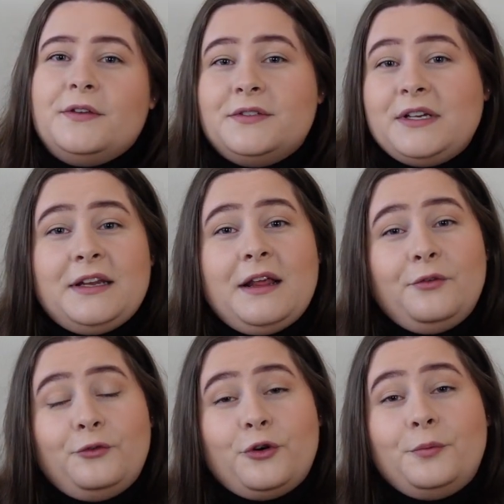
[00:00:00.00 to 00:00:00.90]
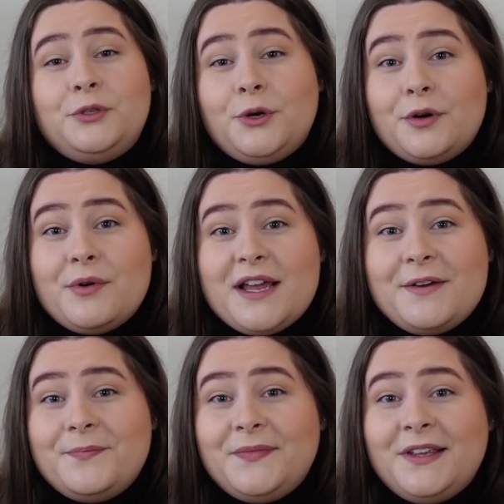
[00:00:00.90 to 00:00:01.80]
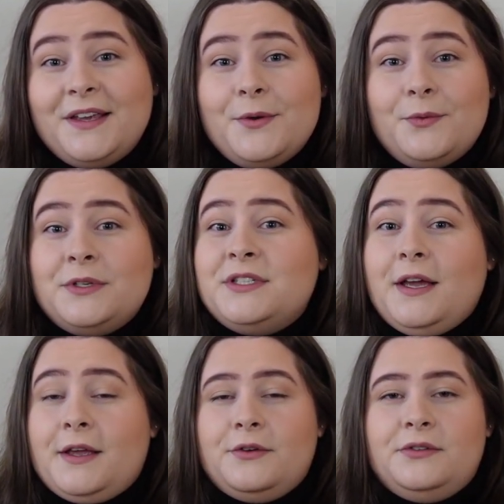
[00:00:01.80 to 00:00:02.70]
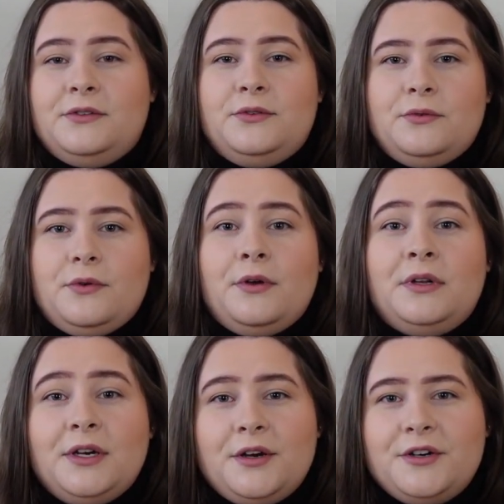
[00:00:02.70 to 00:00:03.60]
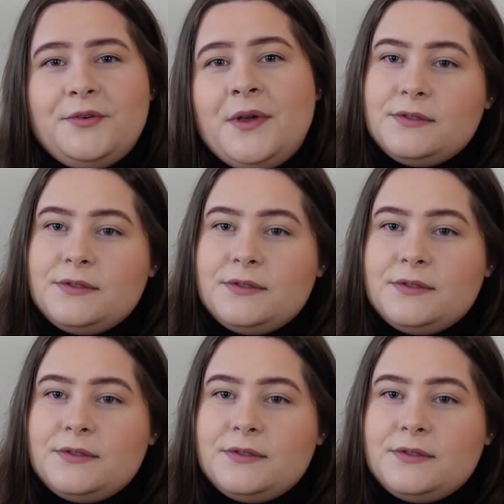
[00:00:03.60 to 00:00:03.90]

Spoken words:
Chanel from Norway, which I couldn't do earlier.